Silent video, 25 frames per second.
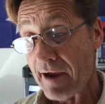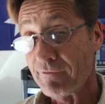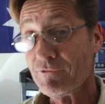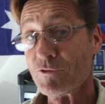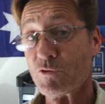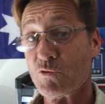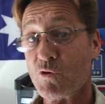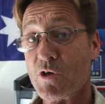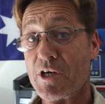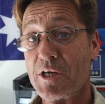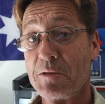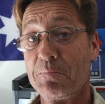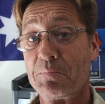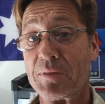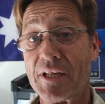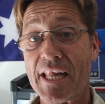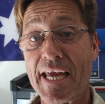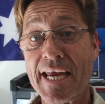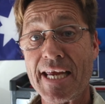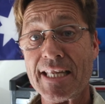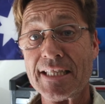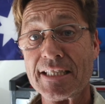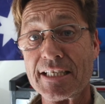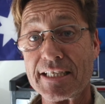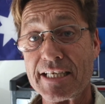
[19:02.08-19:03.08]
I haven't
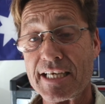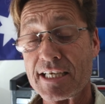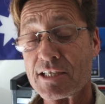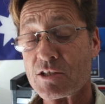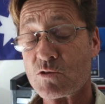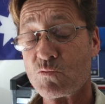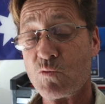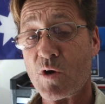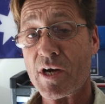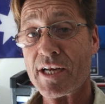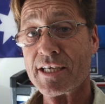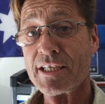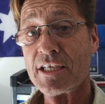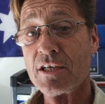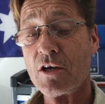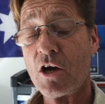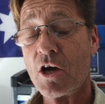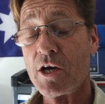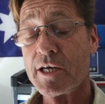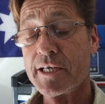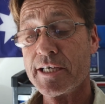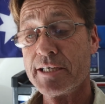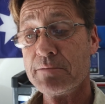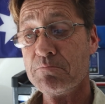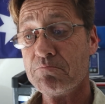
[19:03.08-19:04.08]
really planned the next one.